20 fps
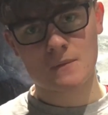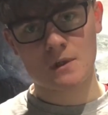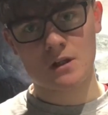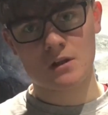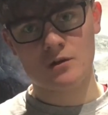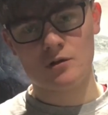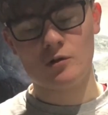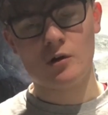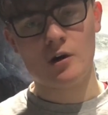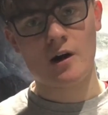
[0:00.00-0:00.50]

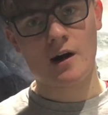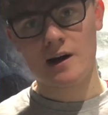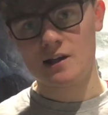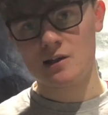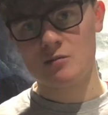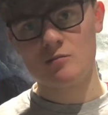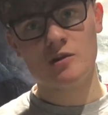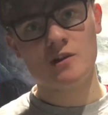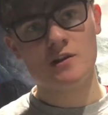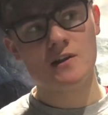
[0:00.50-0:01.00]
Do not
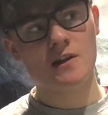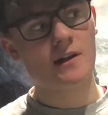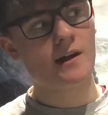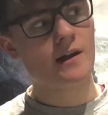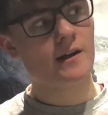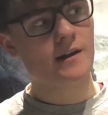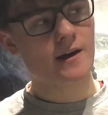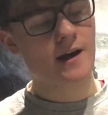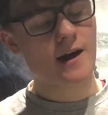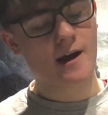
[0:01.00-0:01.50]
ask me to say
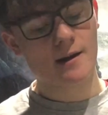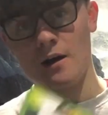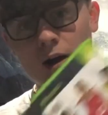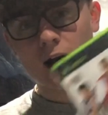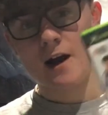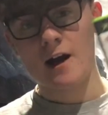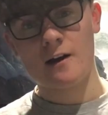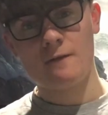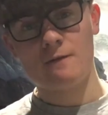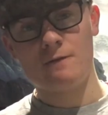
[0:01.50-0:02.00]
that again.
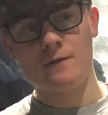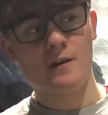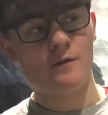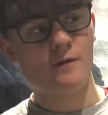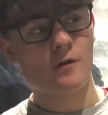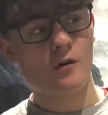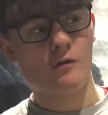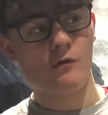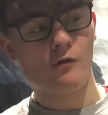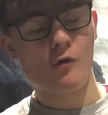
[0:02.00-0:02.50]
And
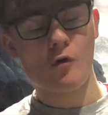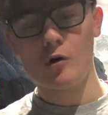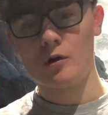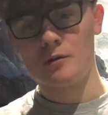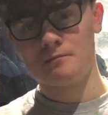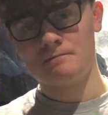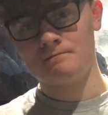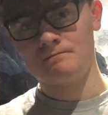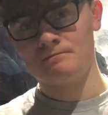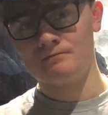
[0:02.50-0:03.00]
FIFA 4.
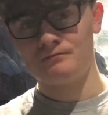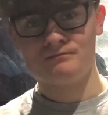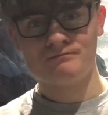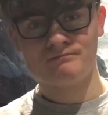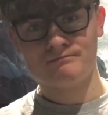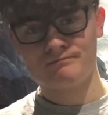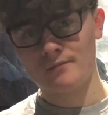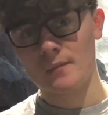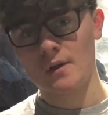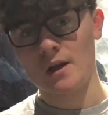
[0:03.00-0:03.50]

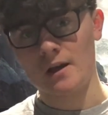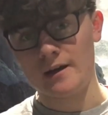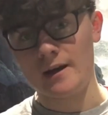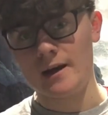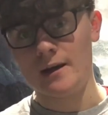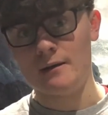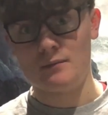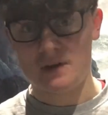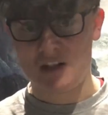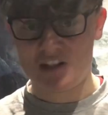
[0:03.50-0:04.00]

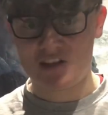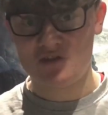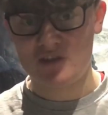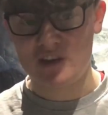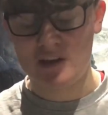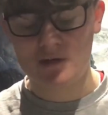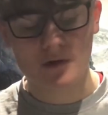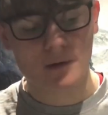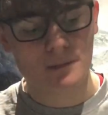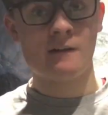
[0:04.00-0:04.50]
Again, it's
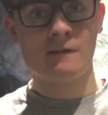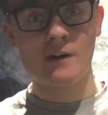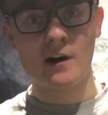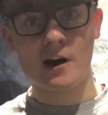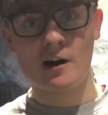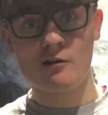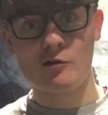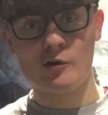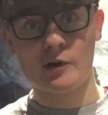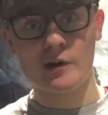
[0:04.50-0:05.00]
FIFA.
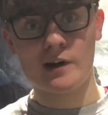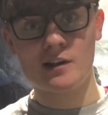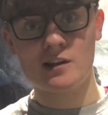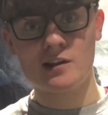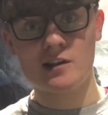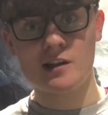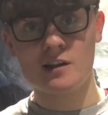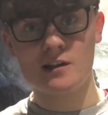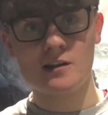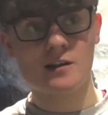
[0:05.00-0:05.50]
Far Cry
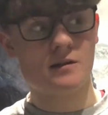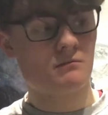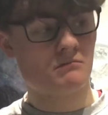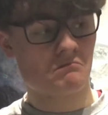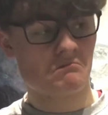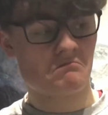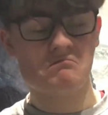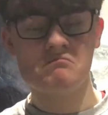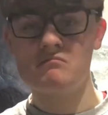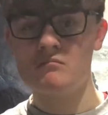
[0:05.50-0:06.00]
Instincts.
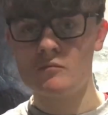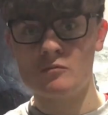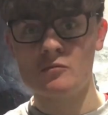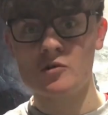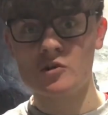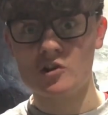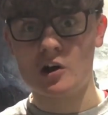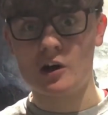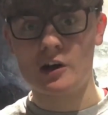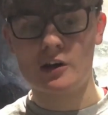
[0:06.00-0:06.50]

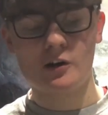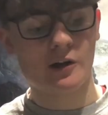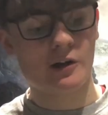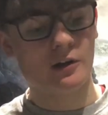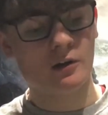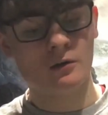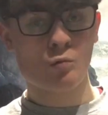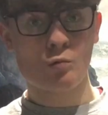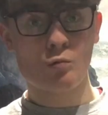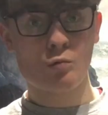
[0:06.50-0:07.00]
Solid
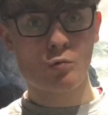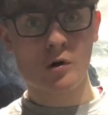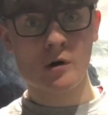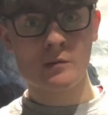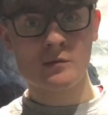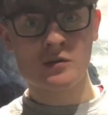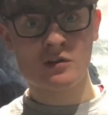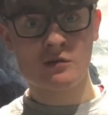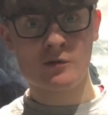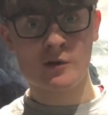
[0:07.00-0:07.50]
title.
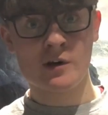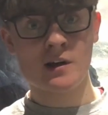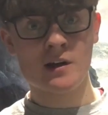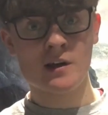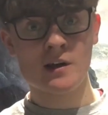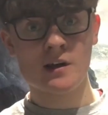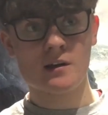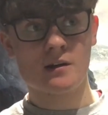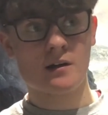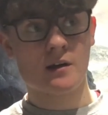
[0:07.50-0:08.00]
Worms
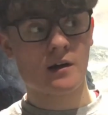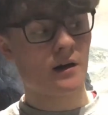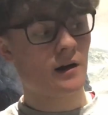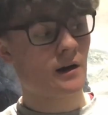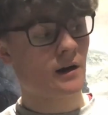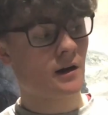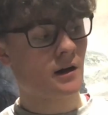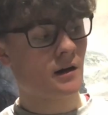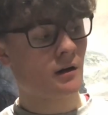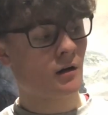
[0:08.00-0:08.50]
3D.
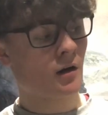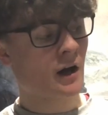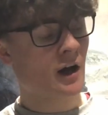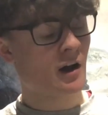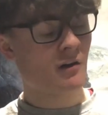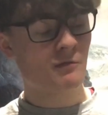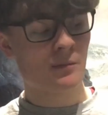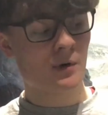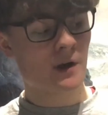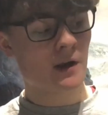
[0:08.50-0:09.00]
I
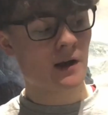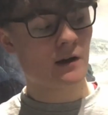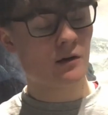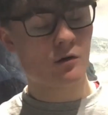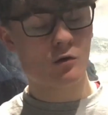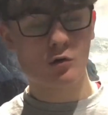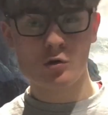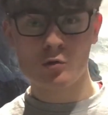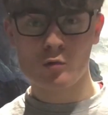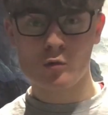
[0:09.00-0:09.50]
have played
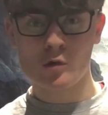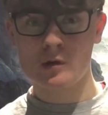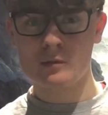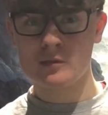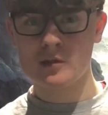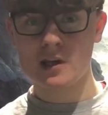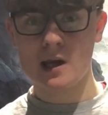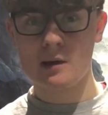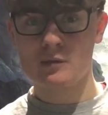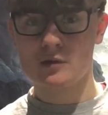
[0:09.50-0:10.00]
other
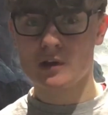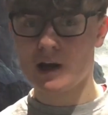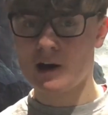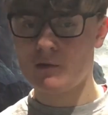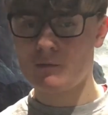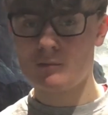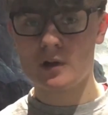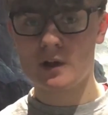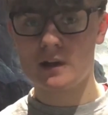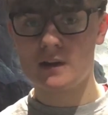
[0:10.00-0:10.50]
Worms games. I
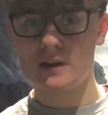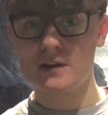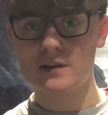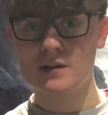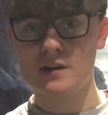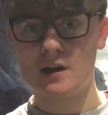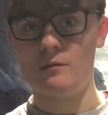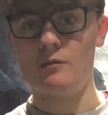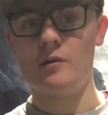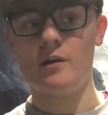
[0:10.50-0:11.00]
haven't played this
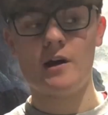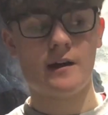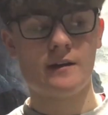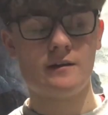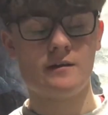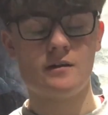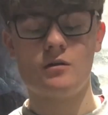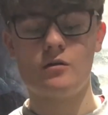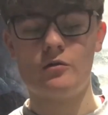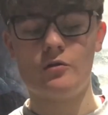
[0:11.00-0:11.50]
game
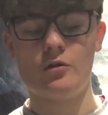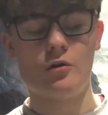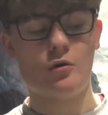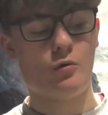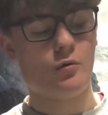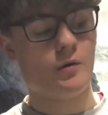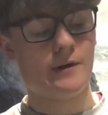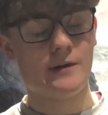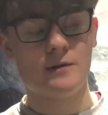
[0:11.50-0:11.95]
yet, though.